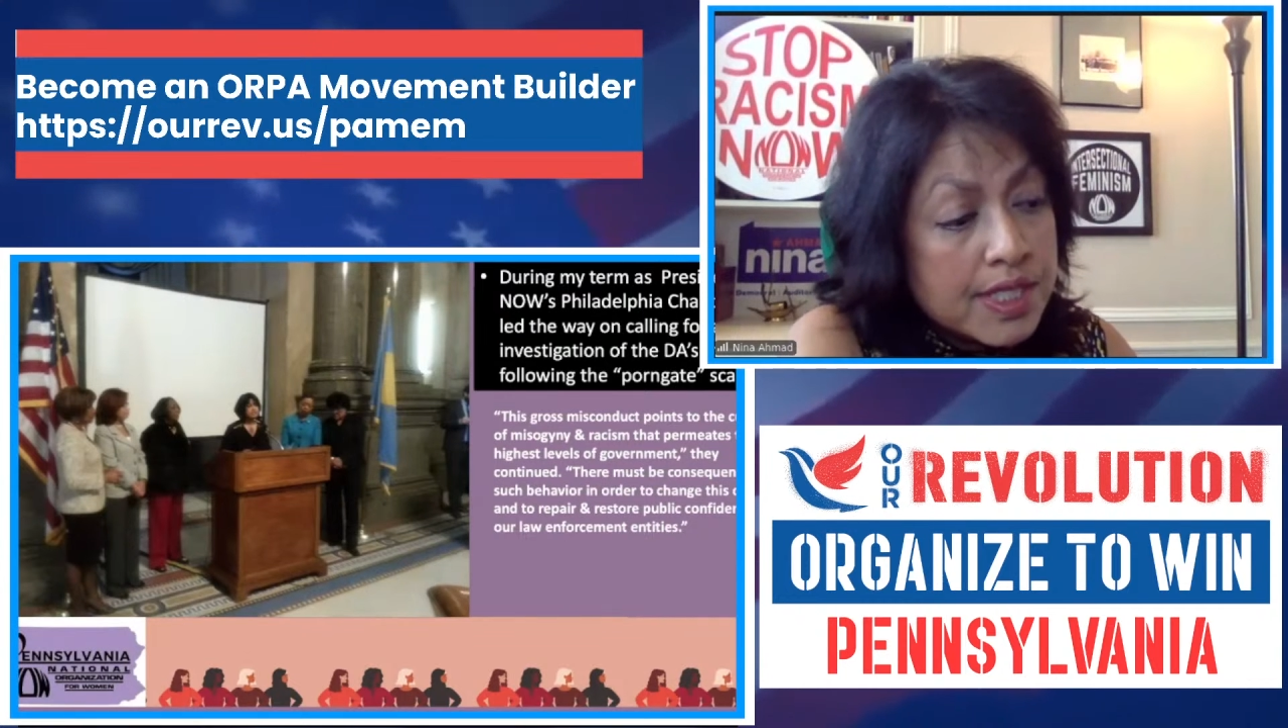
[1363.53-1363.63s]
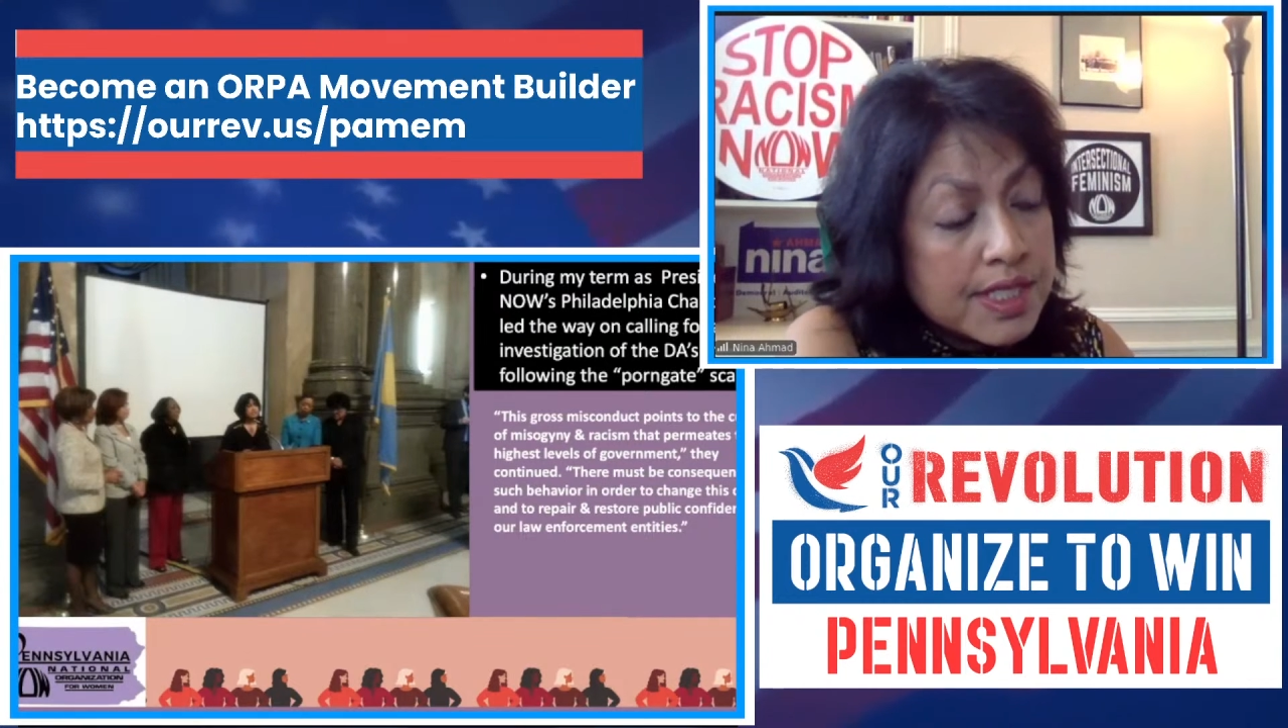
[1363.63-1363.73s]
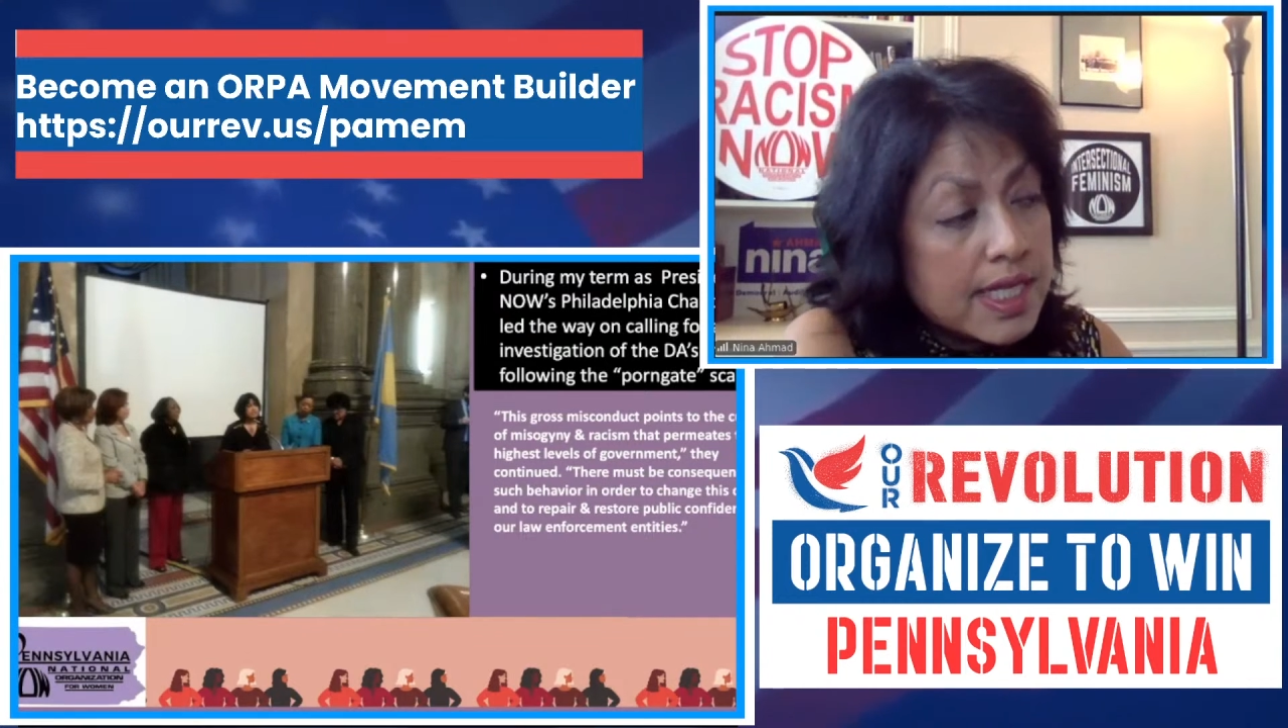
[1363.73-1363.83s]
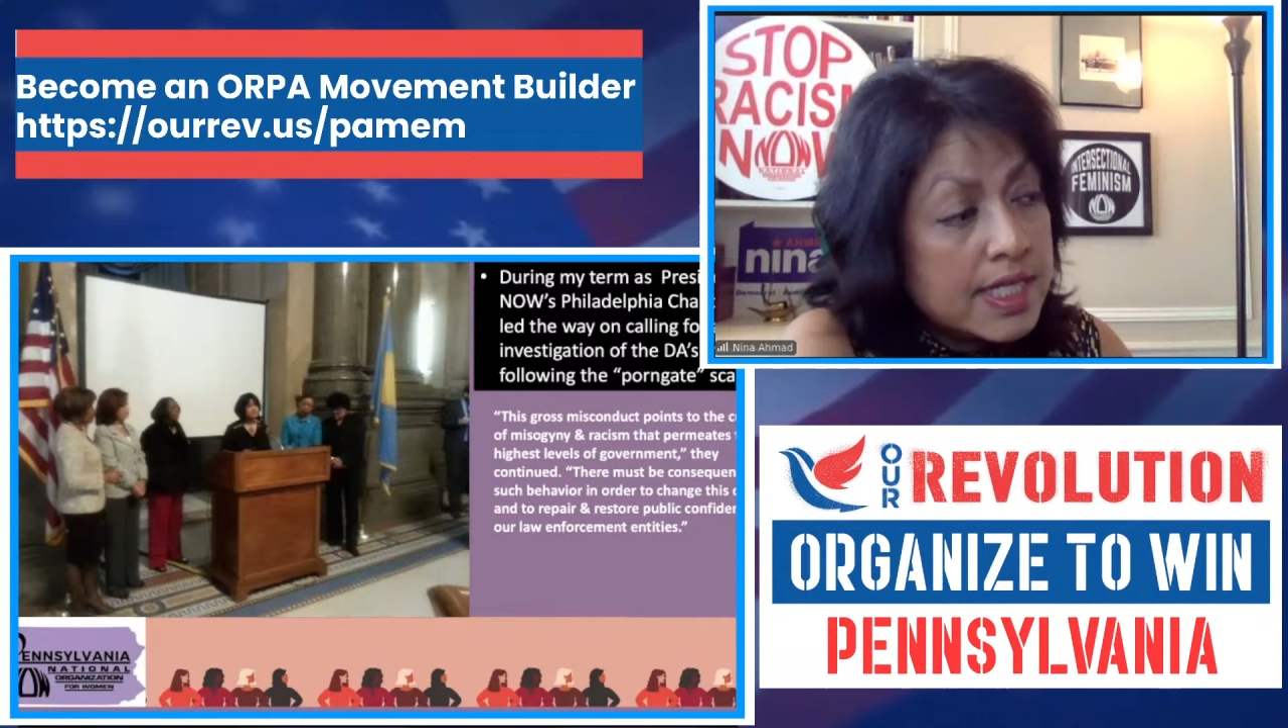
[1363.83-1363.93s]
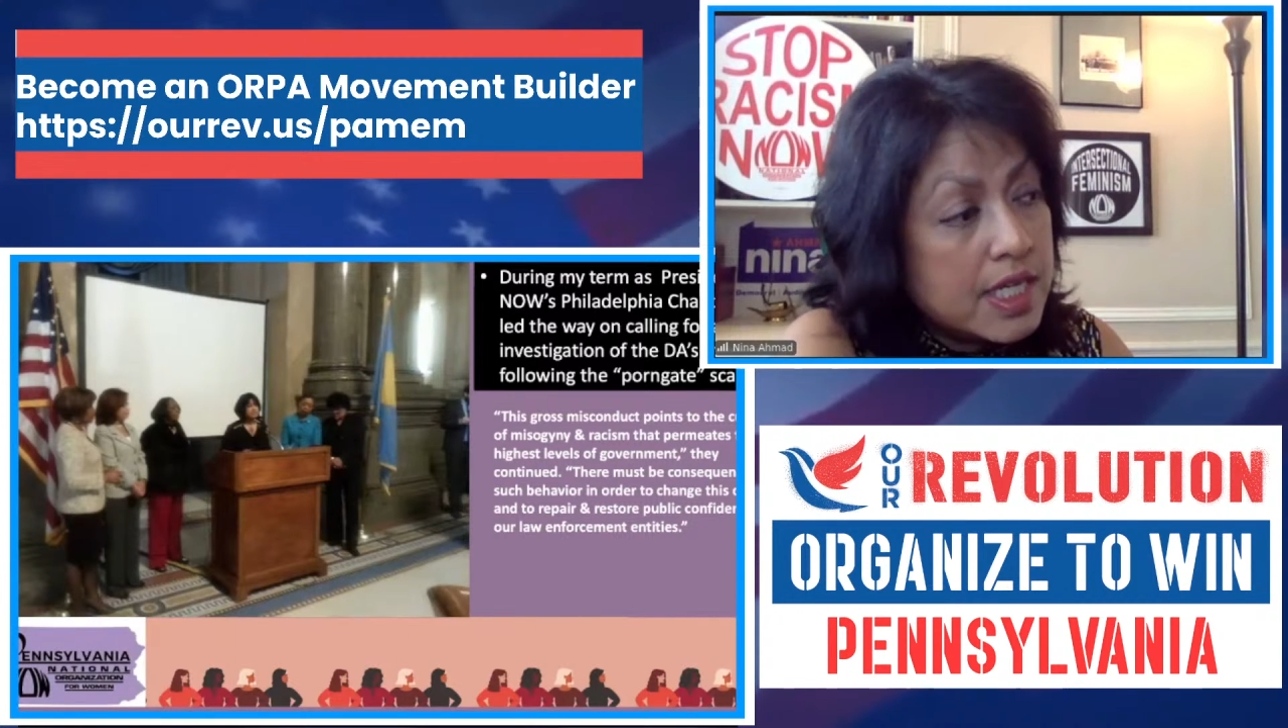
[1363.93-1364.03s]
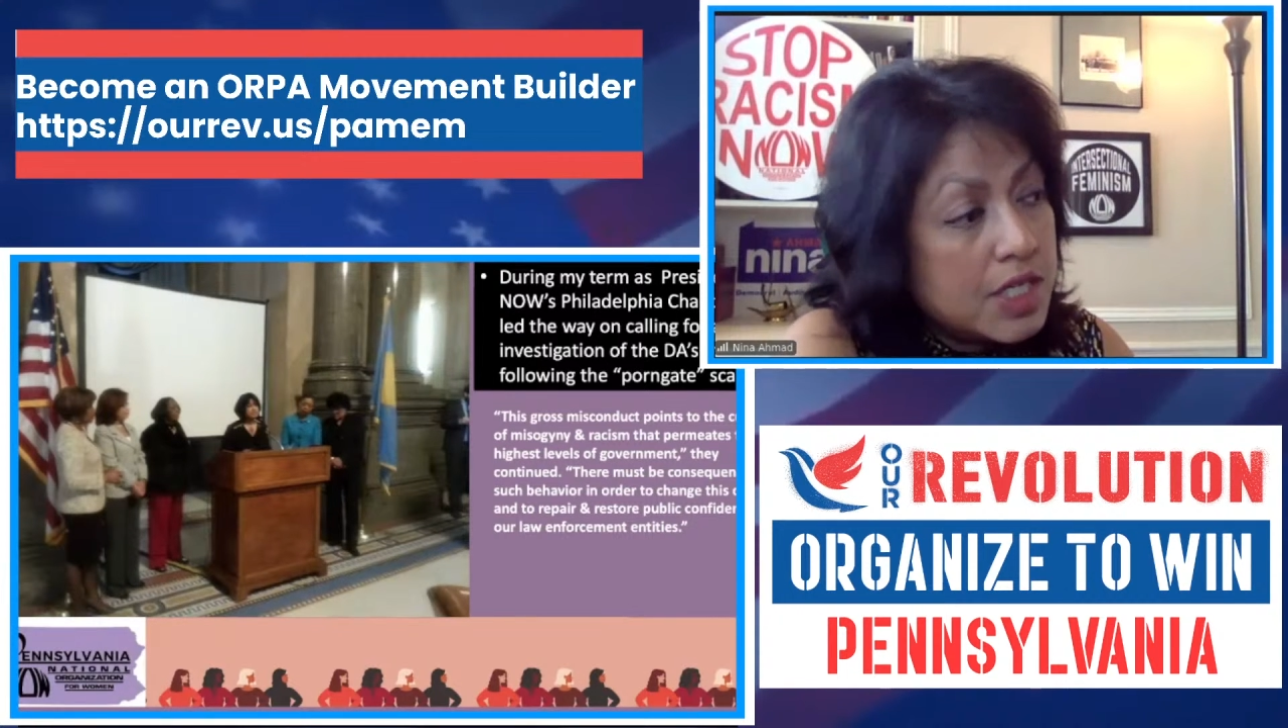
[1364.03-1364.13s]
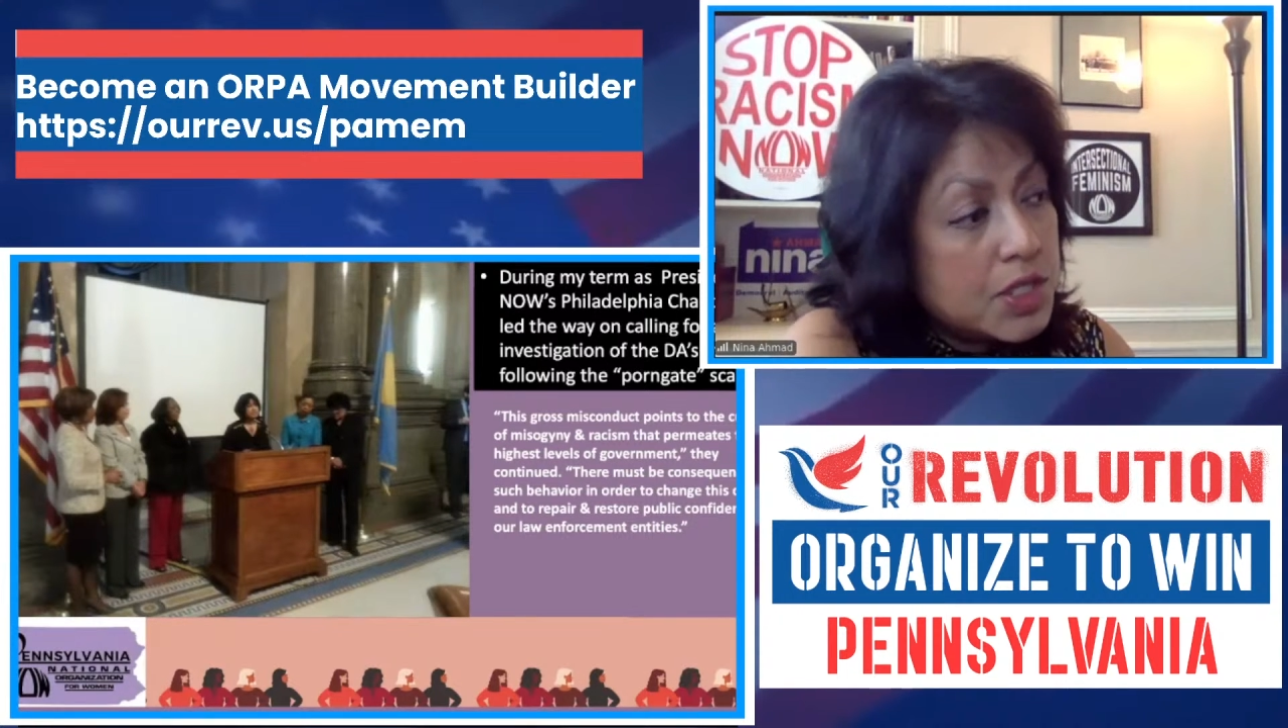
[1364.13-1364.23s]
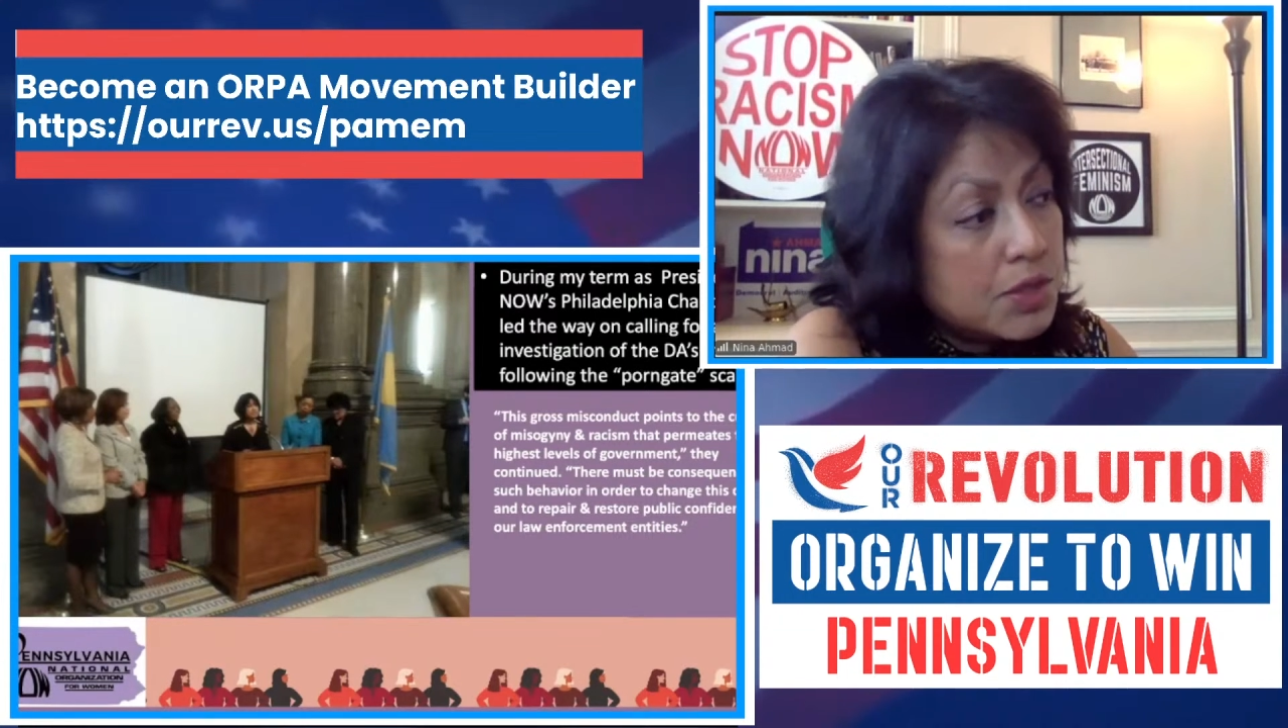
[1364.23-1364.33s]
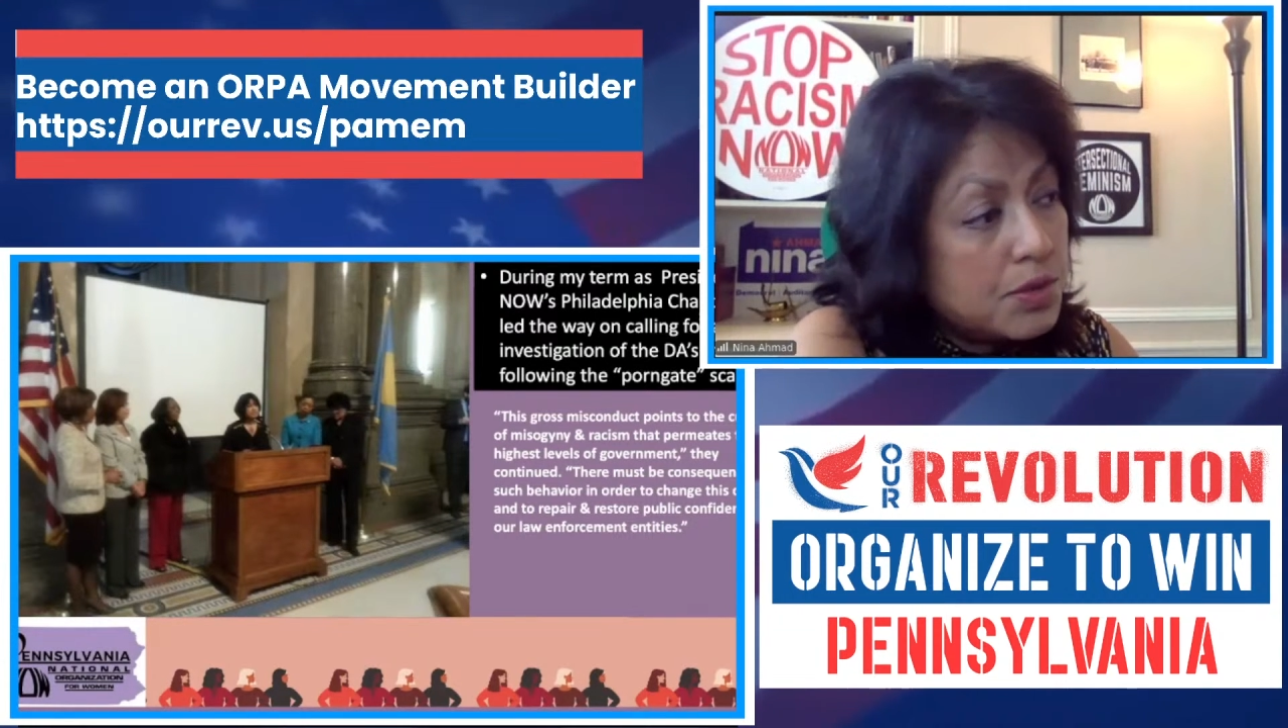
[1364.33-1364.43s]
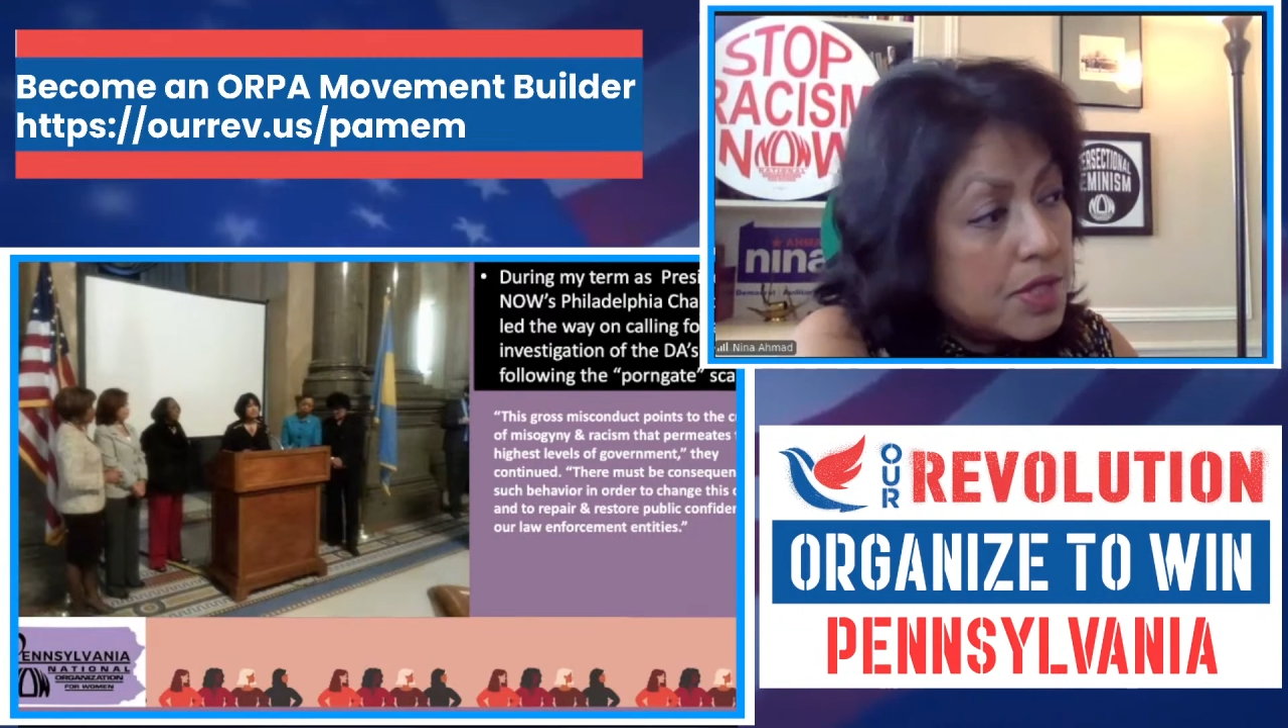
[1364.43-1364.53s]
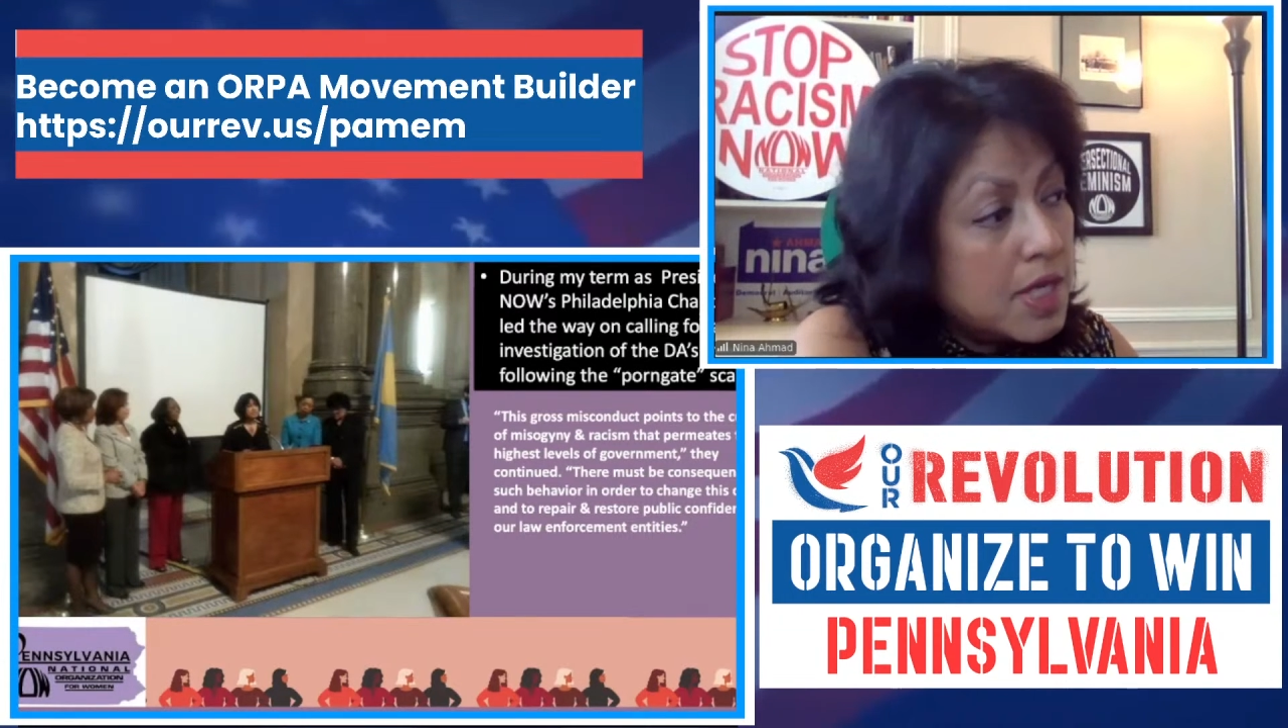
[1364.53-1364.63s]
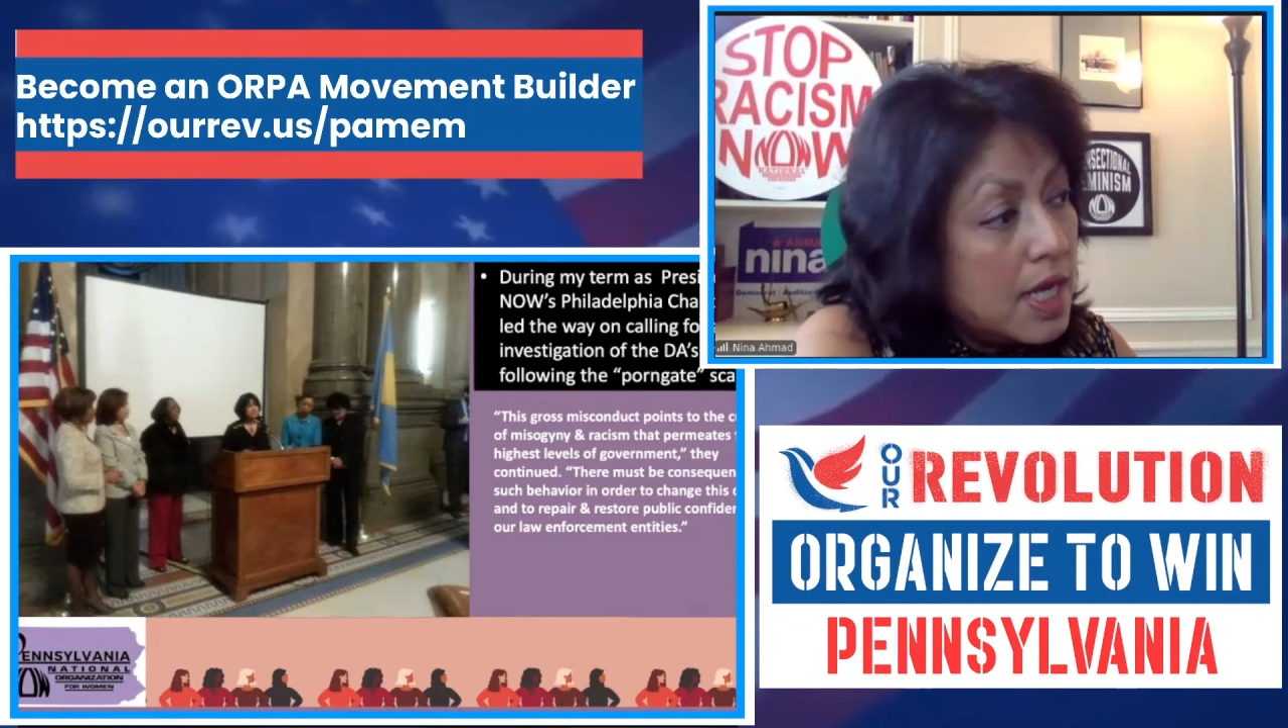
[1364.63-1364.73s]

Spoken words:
state-issued